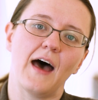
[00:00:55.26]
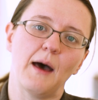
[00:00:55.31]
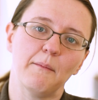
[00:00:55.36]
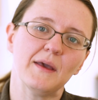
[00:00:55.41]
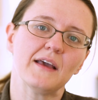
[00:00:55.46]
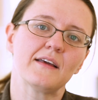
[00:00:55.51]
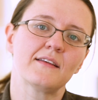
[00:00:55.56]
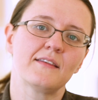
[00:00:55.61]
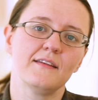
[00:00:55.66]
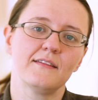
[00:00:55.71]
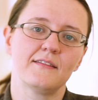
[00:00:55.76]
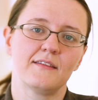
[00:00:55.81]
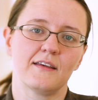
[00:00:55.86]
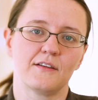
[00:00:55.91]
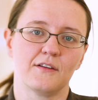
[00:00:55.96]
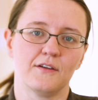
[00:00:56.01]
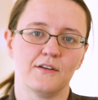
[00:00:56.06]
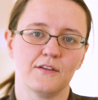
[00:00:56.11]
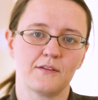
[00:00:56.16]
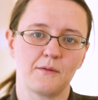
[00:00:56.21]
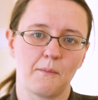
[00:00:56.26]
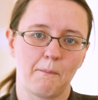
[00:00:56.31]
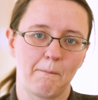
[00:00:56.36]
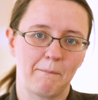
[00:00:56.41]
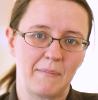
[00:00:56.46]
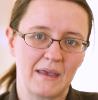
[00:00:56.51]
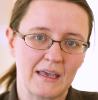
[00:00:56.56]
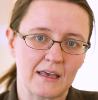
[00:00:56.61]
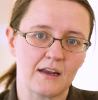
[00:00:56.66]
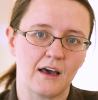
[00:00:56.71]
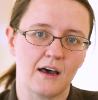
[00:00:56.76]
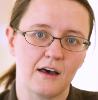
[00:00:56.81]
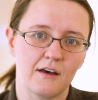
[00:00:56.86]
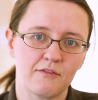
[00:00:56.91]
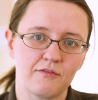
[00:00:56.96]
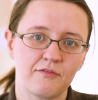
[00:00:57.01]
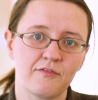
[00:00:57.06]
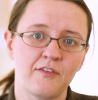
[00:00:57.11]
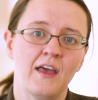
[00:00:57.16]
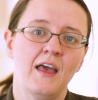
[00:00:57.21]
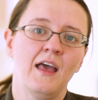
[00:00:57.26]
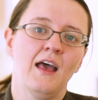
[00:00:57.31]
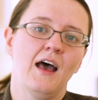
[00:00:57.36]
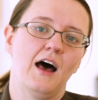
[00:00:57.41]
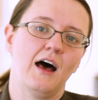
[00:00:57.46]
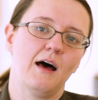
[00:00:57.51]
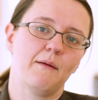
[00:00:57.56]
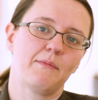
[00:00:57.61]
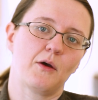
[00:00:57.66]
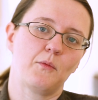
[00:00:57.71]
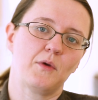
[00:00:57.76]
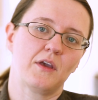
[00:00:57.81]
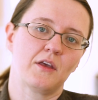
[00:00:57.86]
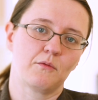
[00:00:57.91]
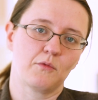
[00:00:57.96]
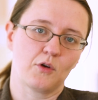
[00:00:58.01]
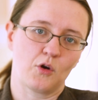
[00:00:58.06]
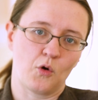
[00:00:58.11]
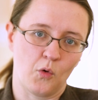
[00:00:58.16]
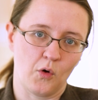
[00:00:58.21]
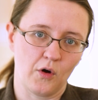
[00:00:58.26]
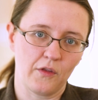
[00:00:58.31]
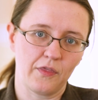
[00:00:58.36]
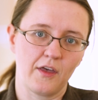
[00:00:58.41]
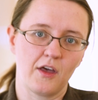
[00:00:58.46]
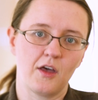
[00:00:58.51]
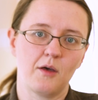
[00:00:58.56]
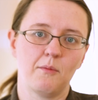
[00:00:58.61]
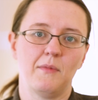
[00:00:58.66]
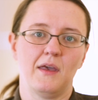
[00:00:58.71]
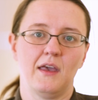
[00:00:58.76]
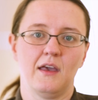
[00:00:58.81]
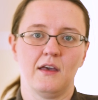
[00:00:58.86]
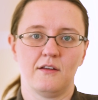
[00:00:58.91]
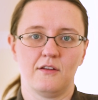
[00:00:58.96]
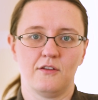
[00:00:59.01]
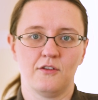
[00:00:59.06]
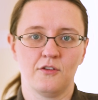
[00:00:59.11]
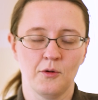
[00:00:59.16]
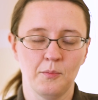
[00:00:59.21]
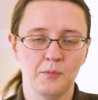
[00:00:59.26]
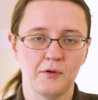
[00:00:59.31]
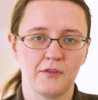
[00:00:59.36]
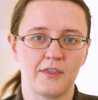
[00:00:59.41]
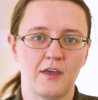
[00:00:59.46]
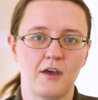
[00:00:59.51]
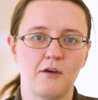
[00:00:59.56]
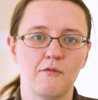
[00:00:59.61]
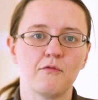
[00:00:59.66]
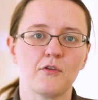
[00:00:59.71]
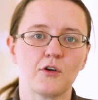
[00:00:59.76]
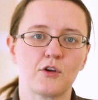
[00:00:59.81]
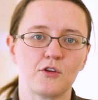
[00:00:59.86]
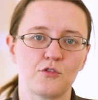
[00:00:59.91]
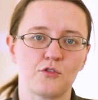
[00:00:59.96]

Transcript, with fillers: That makes these signals big enough um, that we can record them and interpret them for